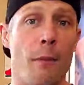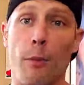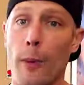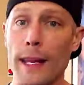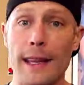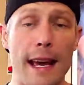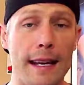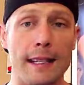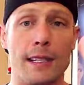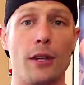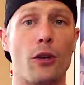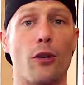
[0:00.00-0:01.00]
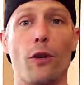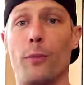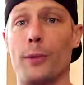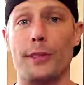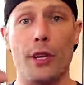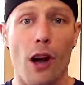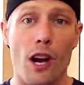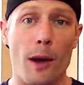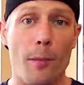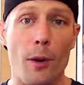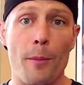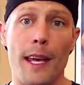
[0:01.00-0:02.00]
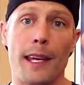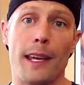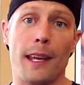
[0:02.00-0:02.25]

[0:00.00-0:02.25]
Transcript: Bring that into the group. We'll talk about making